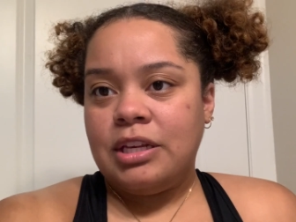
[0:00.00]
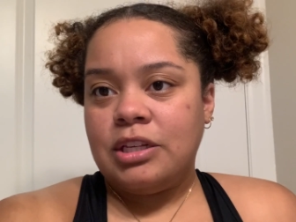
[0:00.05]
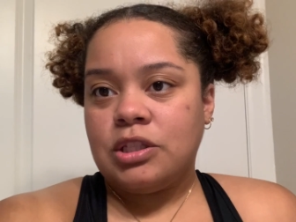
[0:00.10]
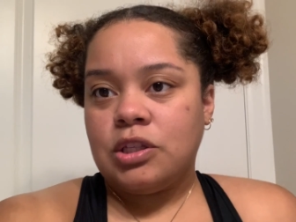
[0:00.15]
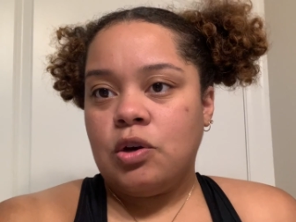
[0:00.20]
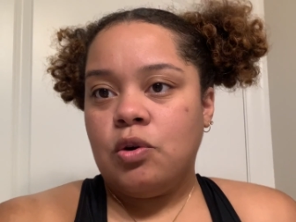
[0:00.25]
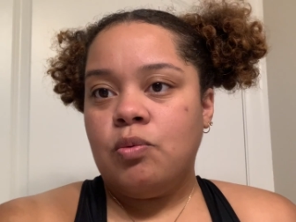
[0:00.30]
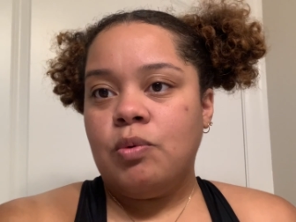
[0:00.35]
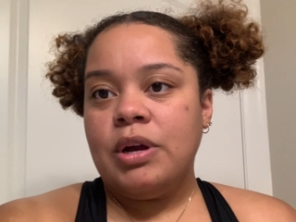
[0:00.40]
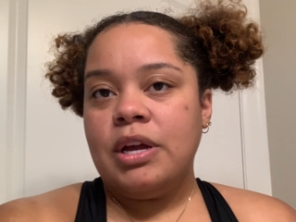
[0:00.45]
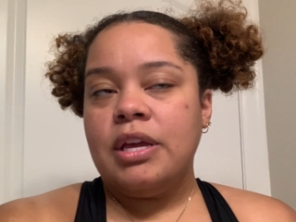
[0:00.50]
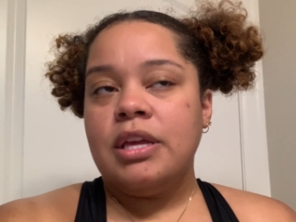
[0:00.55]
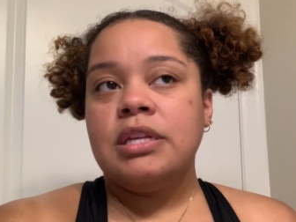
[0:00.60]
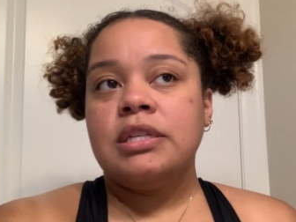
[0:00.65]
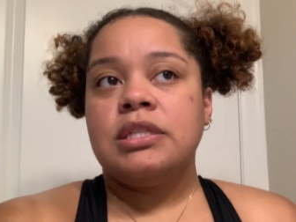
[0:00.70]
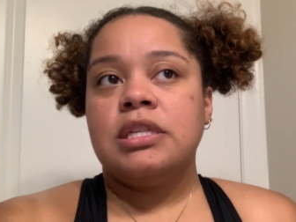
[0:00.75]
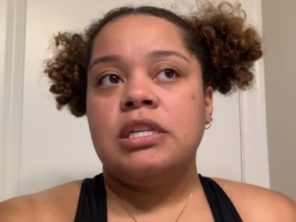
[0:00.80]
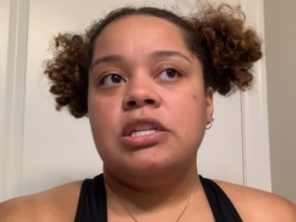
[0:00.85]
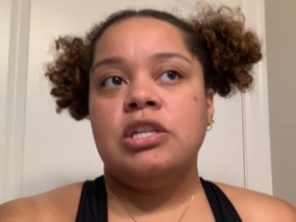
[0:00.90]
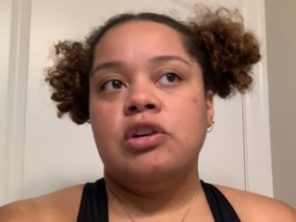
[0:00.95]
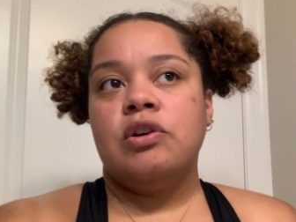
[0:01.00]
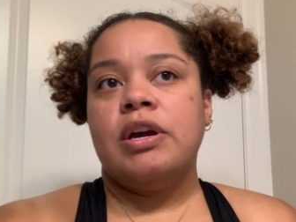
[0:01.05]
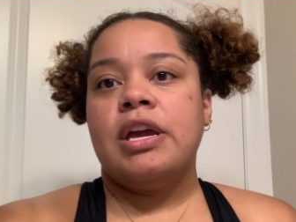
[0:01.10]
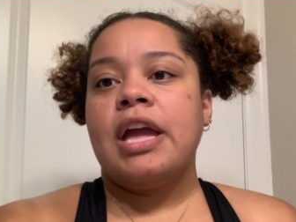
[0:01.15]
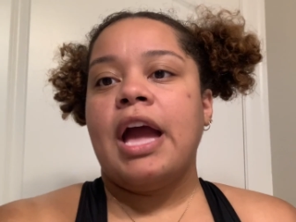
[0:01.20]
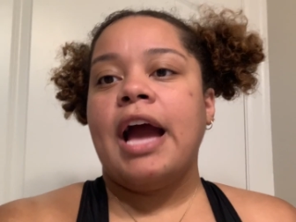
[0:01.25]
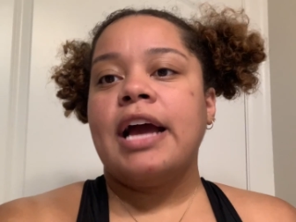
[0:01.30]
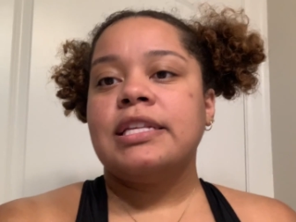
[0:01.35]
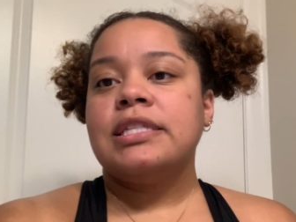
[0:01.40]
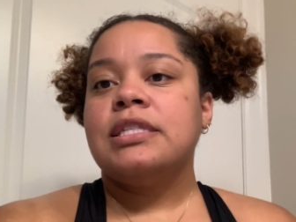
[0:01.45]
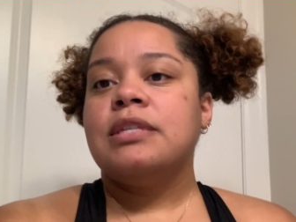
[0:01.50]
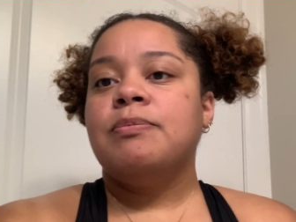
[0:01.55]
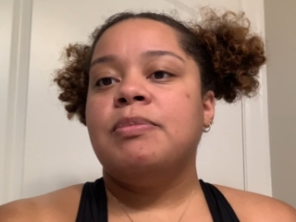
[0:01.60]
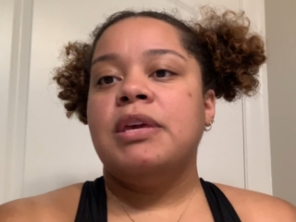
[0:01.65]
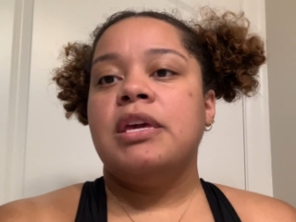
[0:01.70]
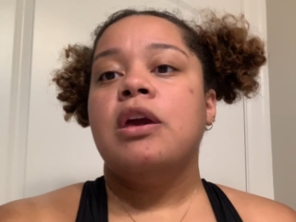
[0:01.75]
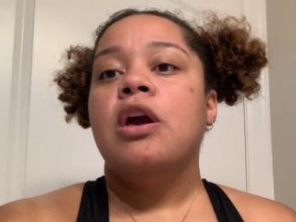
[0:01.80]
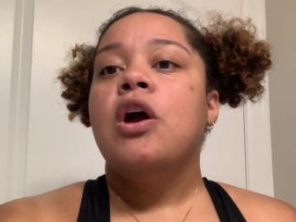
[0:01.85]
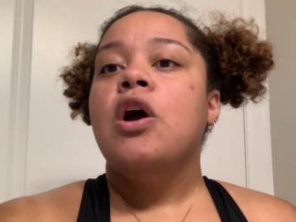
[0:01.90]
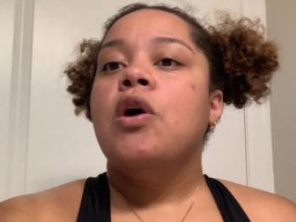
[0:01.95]
So what is the deal? It has to
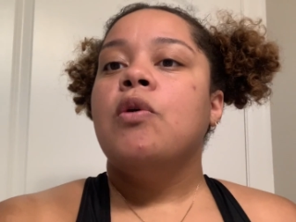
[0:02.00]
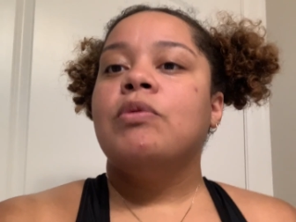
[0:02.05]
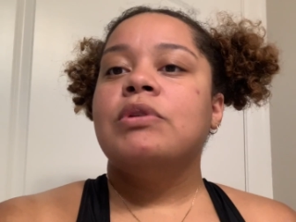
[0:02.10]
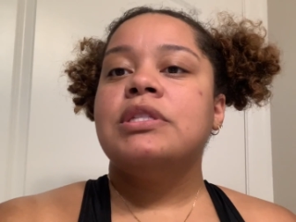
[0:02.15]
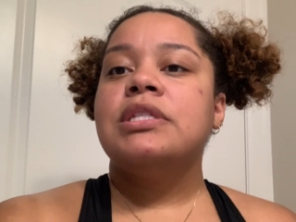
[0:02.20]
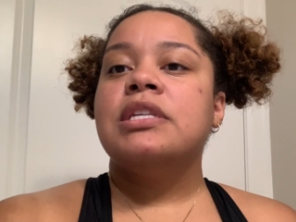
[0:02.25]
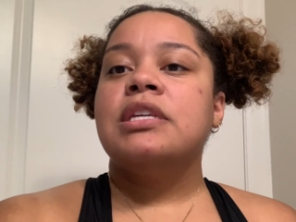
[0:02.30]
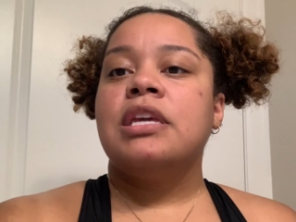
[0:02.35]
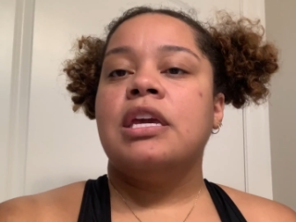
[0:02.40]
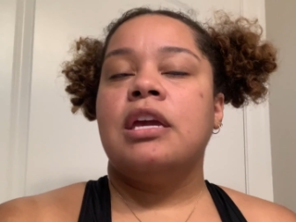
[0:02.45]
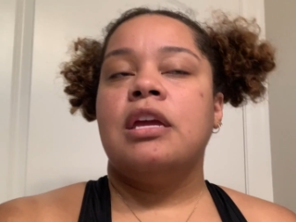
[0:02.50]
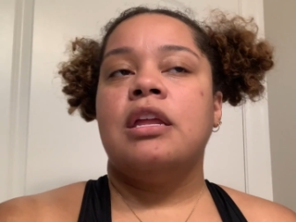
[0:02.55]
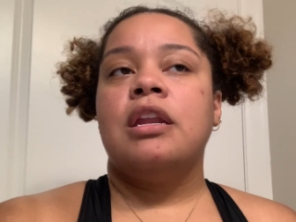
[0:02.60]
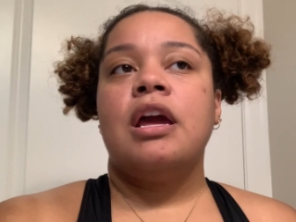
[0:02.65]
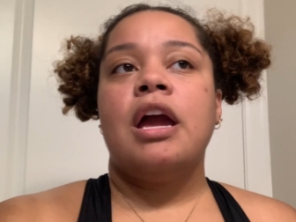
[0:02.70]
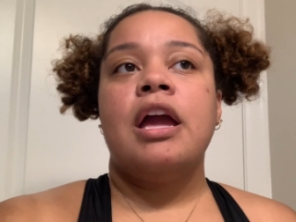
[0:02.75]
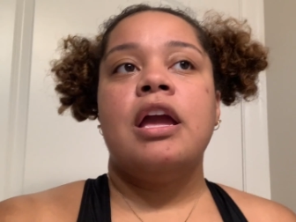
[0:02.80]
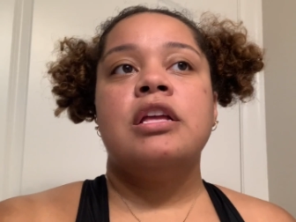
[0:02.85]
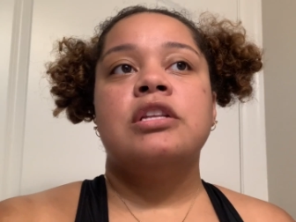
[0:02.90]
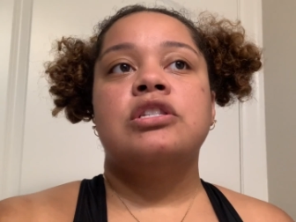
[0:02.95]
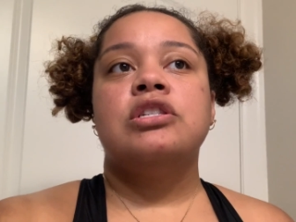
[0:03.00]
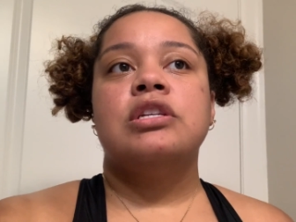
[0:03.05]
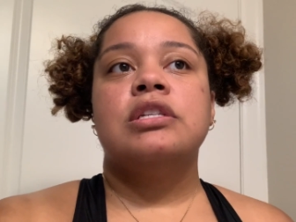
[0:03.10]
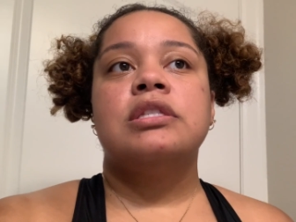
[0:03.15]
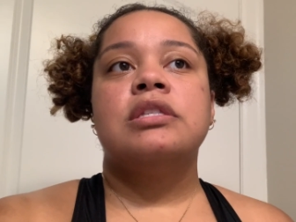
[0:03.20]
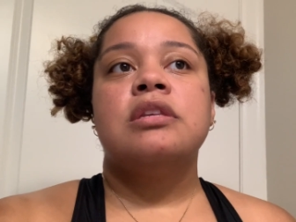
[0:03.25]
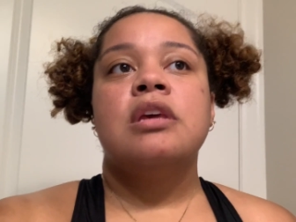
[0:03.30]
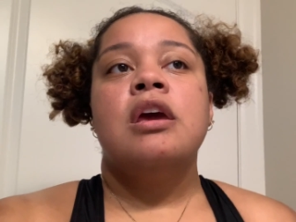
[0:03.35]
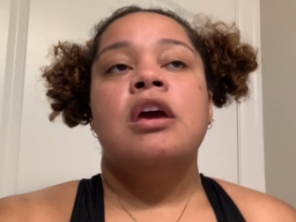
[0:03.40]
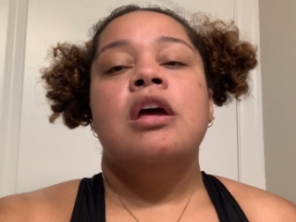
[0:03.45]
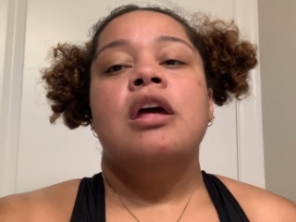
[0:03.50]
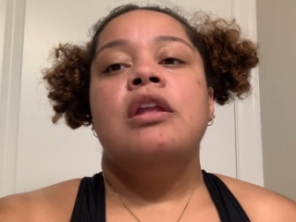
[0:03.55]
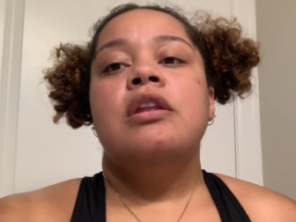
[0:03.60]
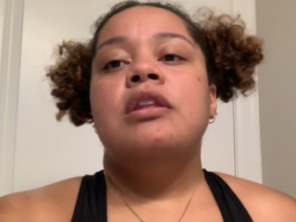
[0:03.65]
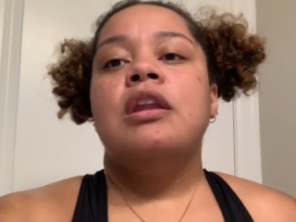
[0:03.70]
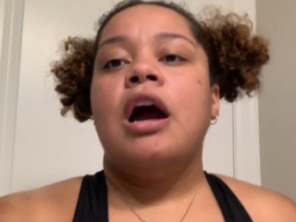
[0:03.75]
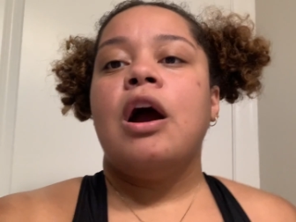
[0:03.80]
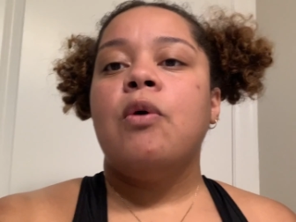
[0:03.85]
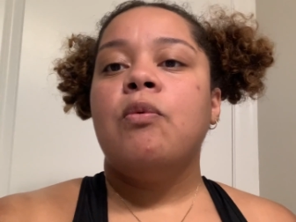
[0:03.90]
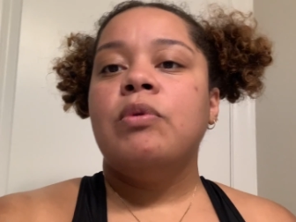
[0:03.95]
be, once again, it's just
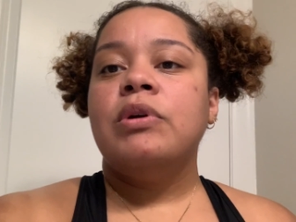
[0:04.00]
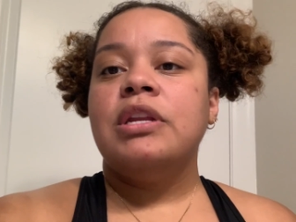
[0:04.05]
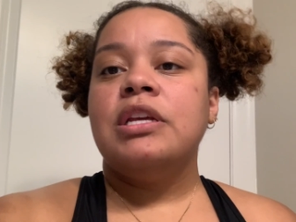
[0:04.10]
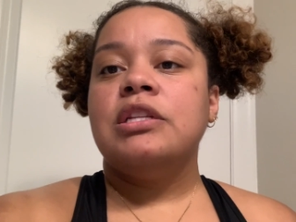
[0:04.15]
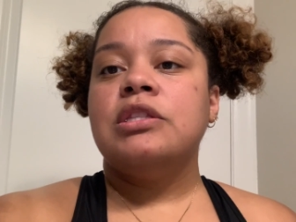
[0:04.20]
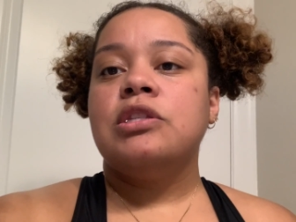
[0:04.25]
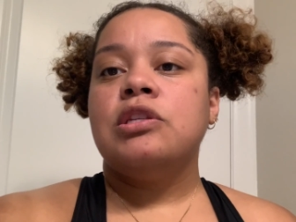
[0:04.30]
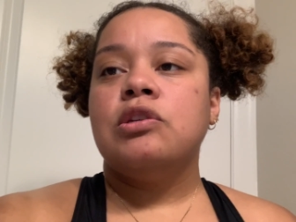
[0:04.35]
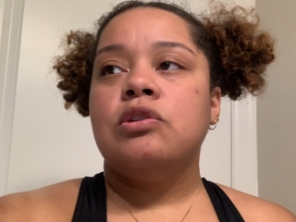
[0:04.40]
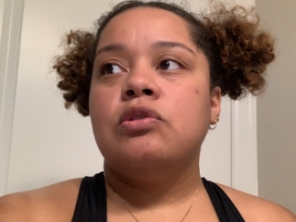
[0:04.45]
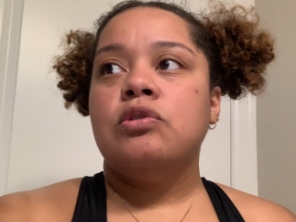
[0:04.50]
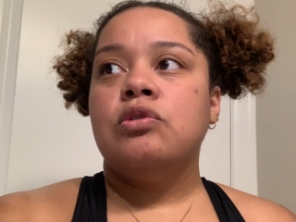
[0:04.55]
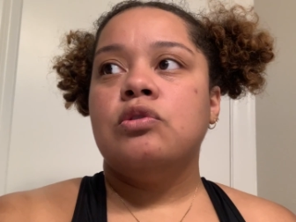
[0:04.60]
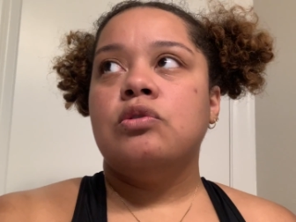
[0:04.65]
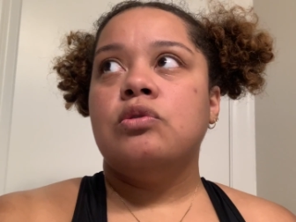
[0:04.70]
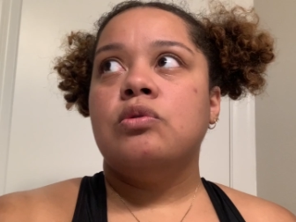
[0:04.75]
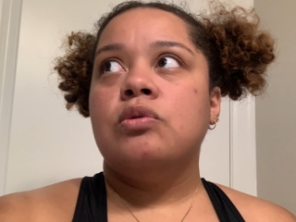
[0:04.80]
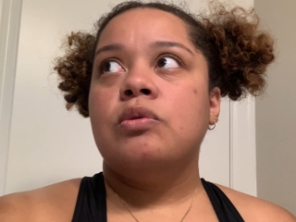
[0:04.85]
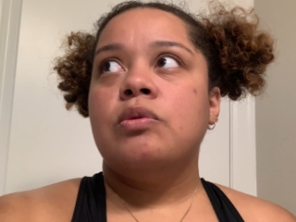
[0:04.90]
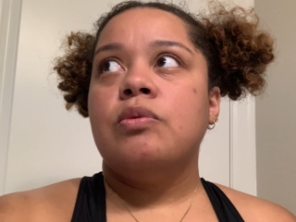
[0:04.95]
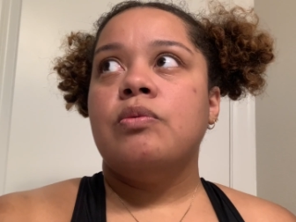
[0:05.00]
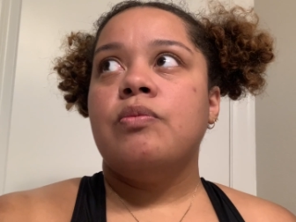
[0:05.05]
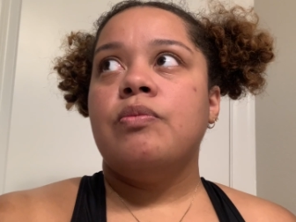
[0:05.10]
not wanting to